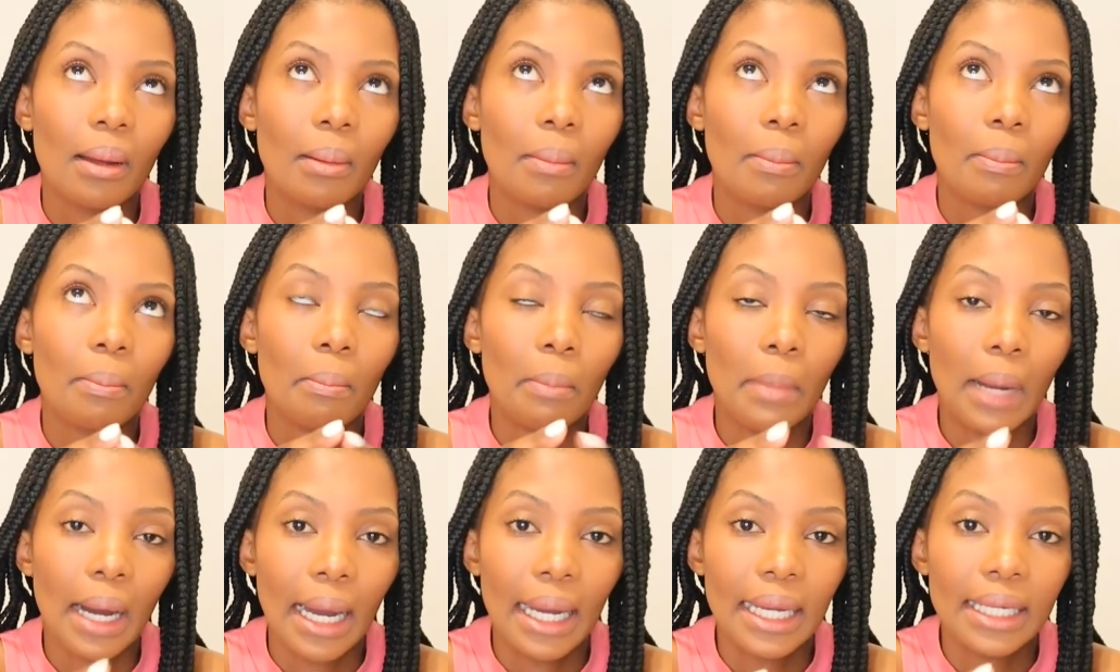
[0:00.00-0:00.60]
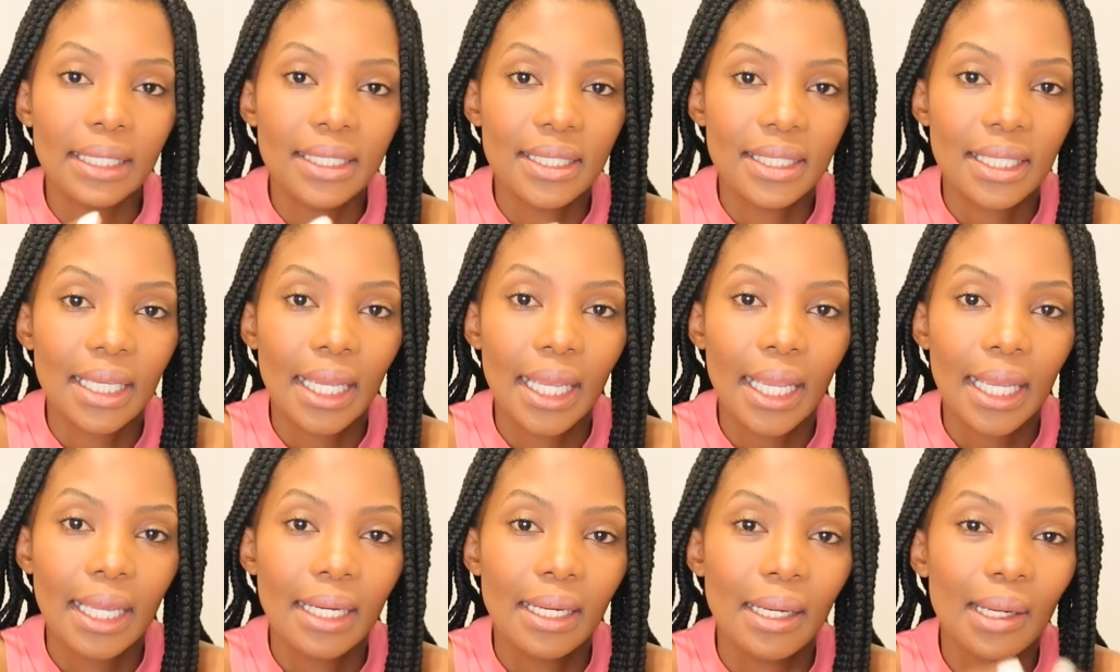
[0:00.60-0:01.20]
my
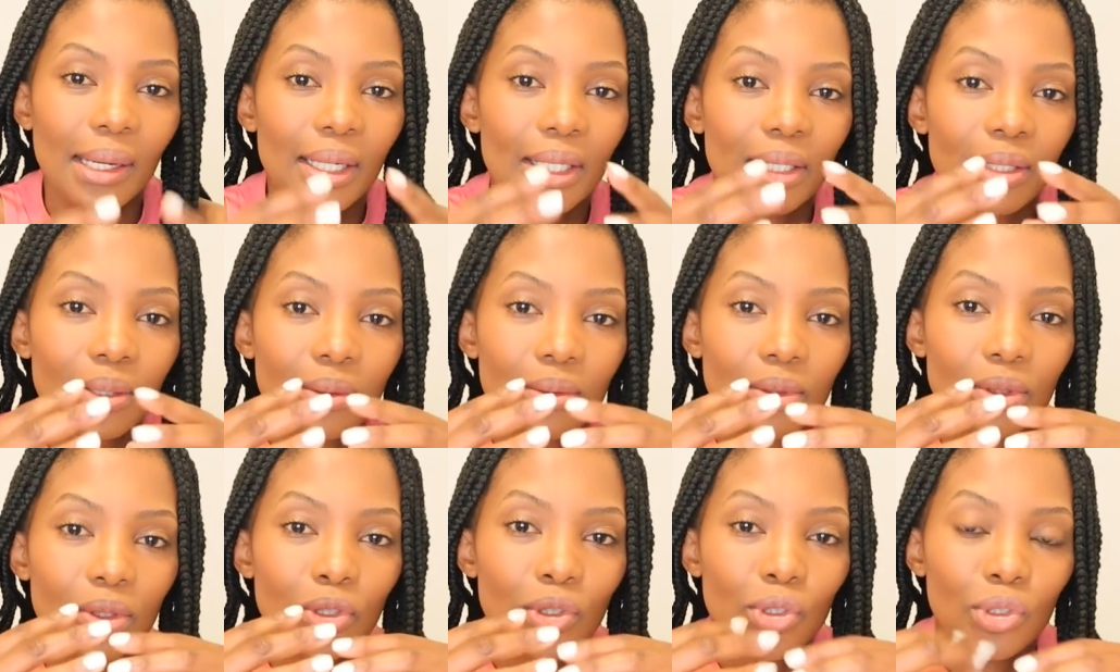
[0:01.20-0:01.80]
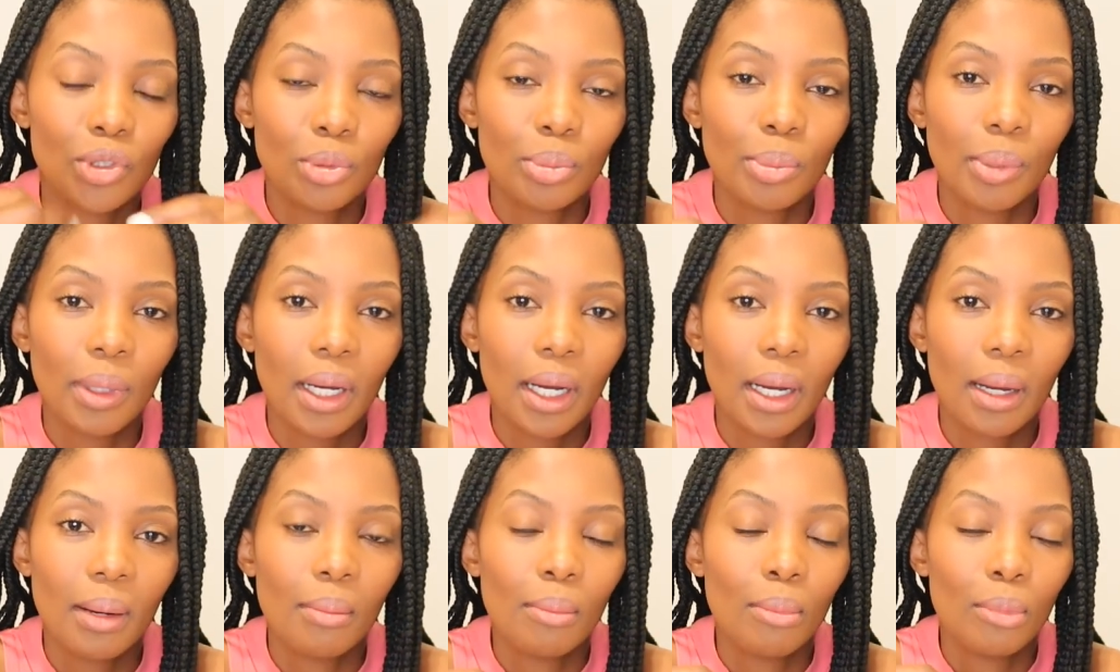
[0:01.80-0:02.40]
skin super
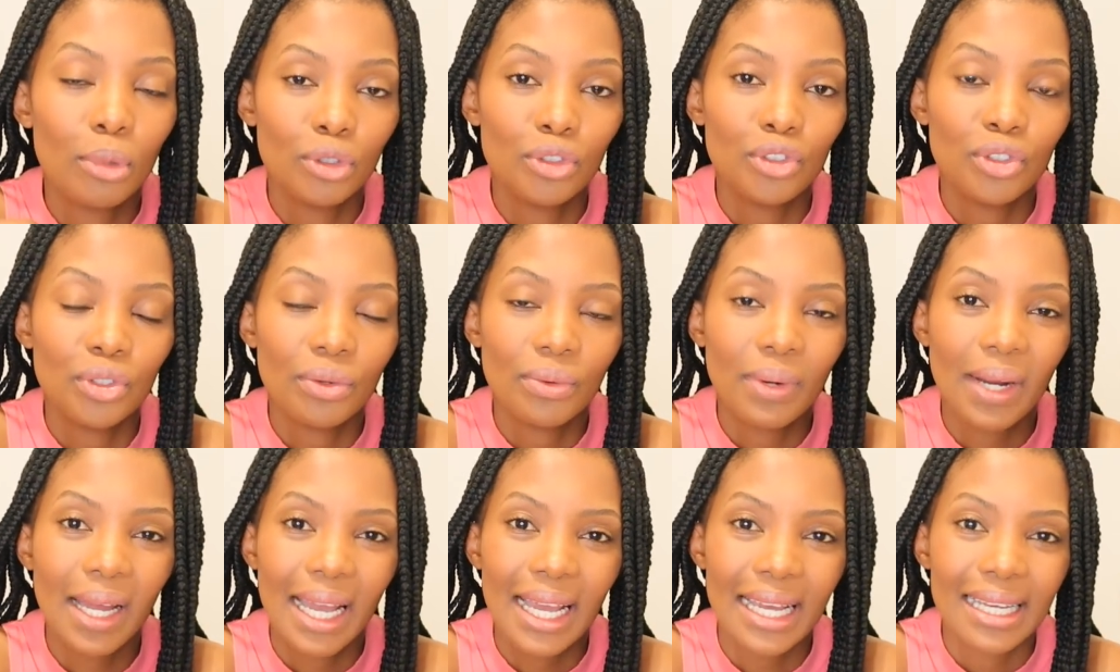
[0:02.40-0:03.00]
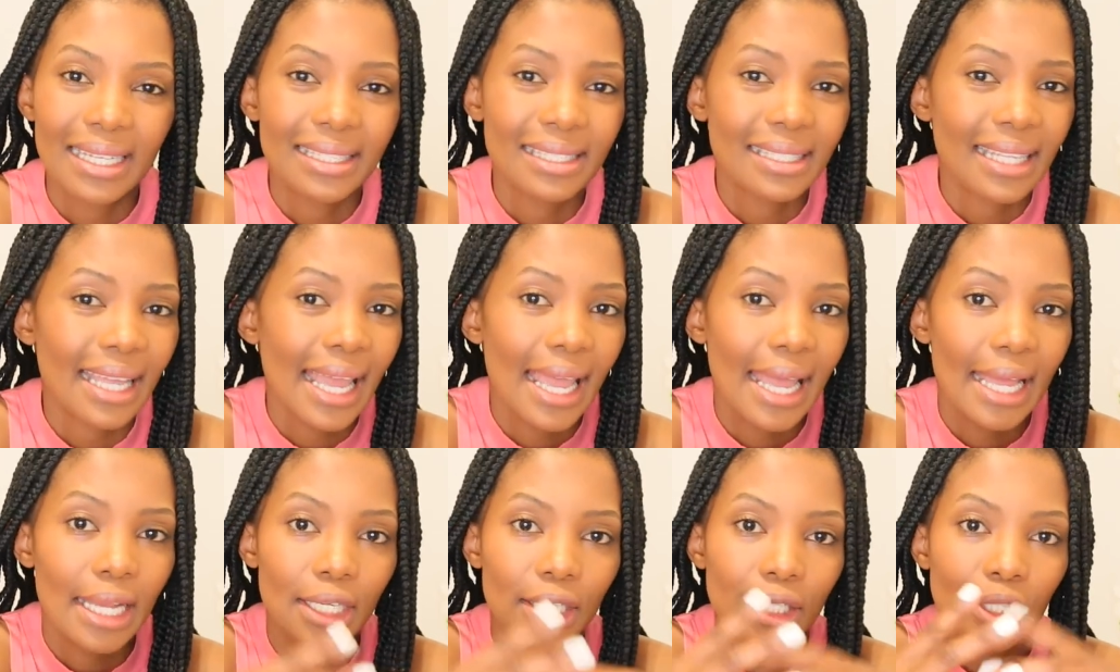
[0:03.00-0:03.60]
moisturized
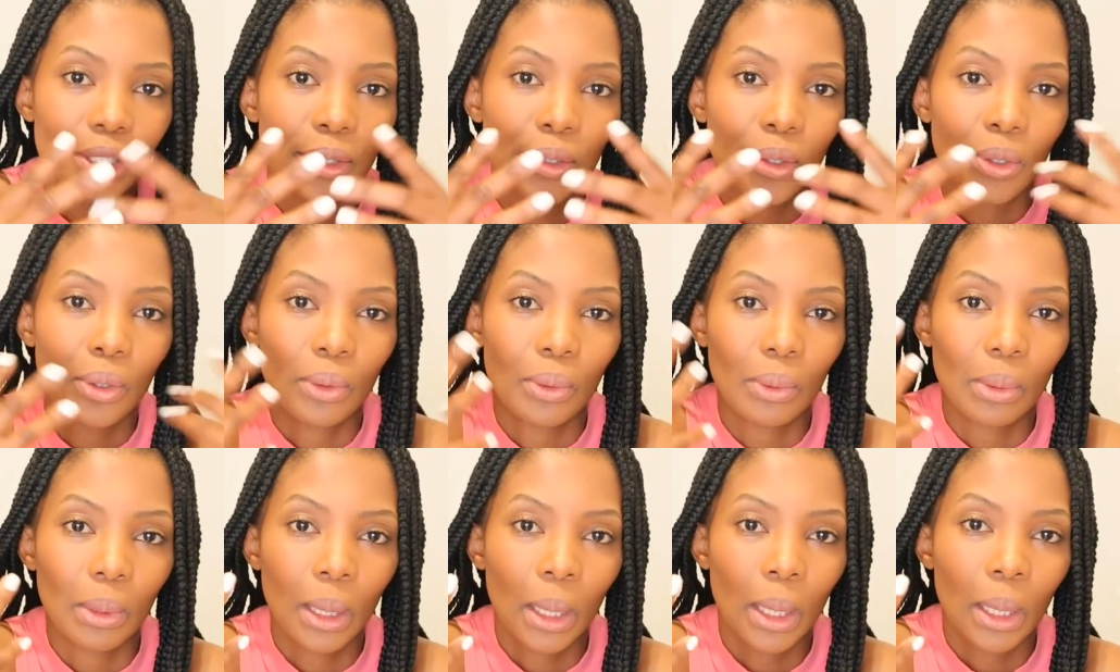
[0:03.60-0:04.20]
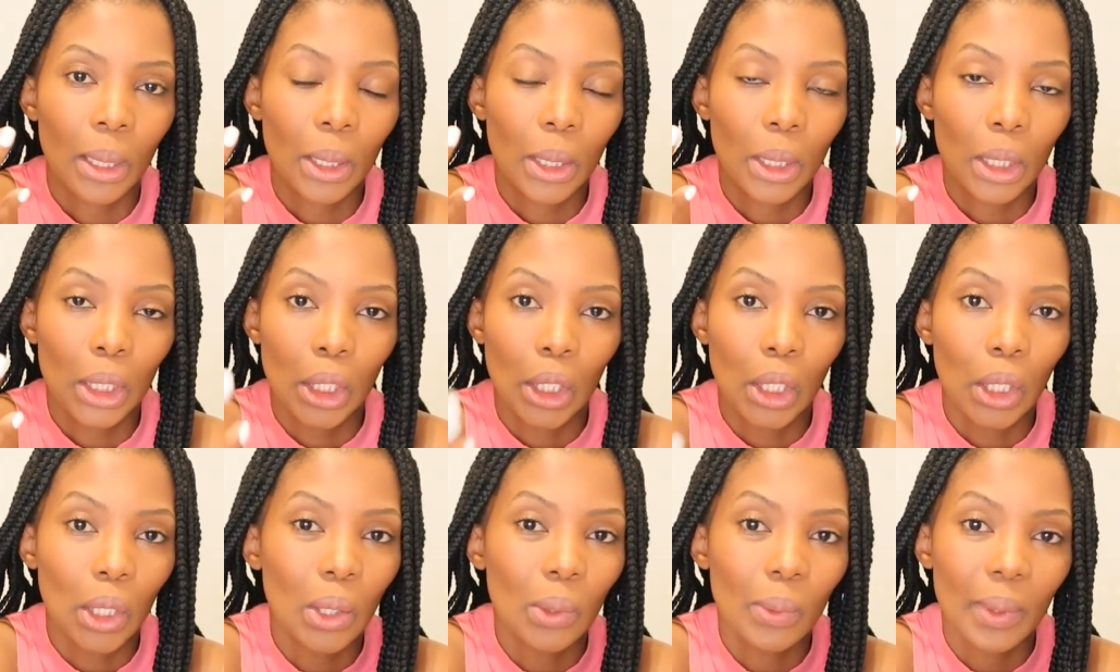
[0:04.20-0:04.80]
and, you know,
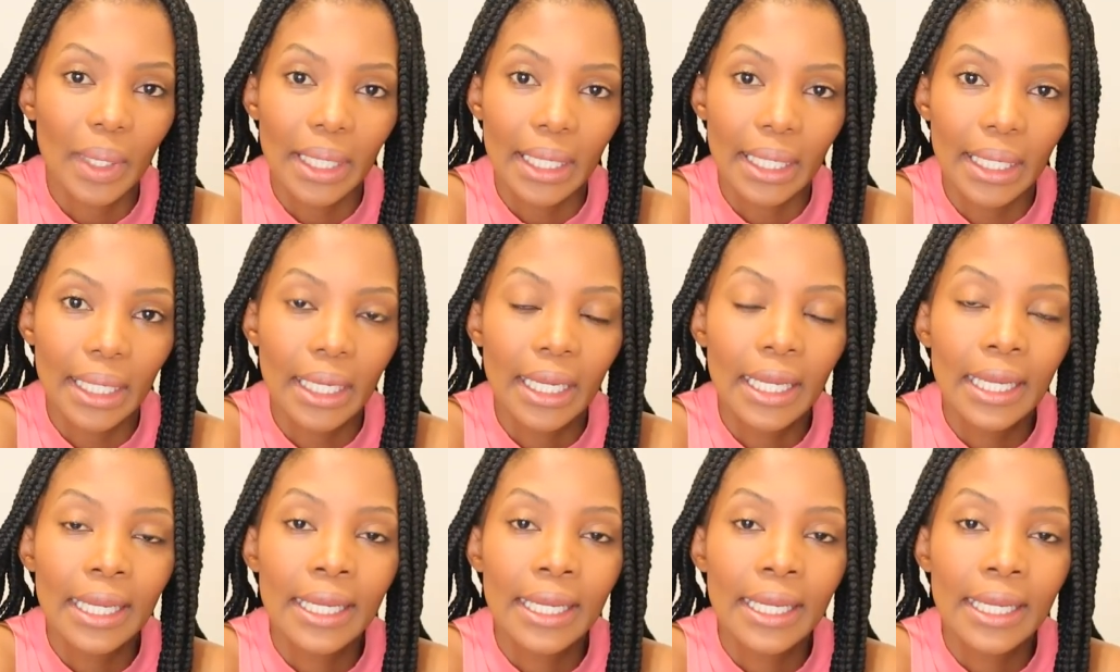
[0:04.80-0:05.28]
glowy